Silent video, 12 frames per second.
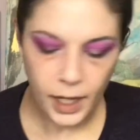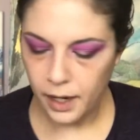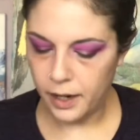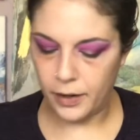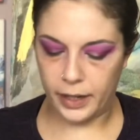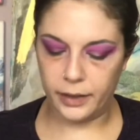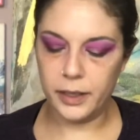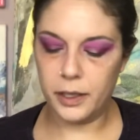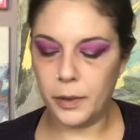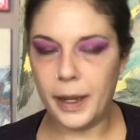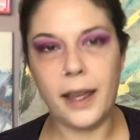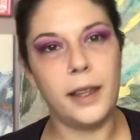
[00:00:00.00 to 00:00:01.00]
one. Alright, let's do
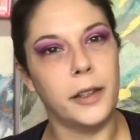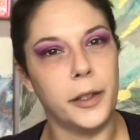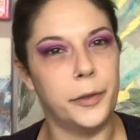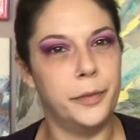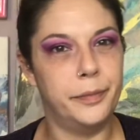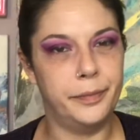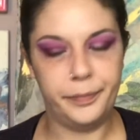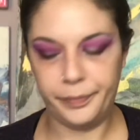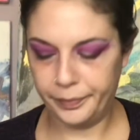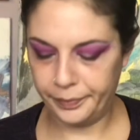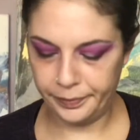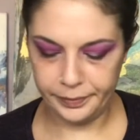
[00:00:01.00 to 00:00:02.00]
a halo.
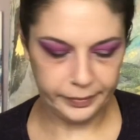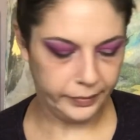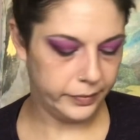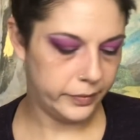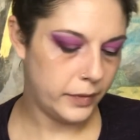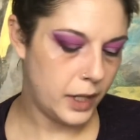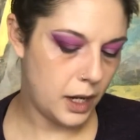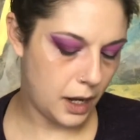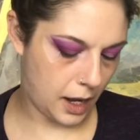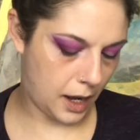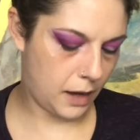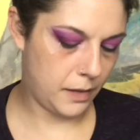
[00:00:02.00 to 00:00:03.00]

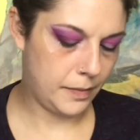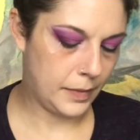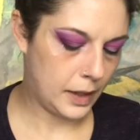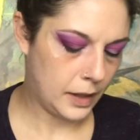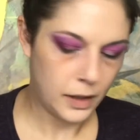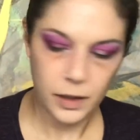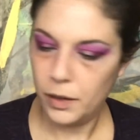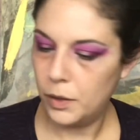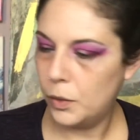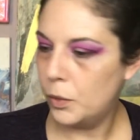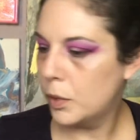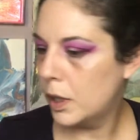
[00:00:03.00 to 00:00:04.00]
Yeah.
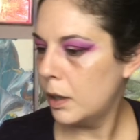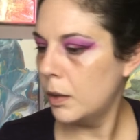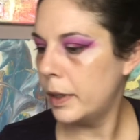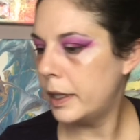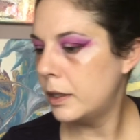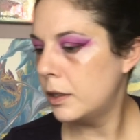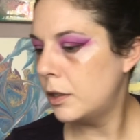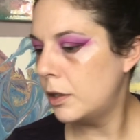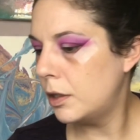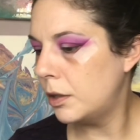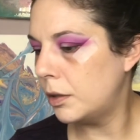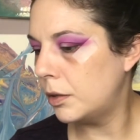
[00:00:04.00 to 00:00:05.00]
We're going to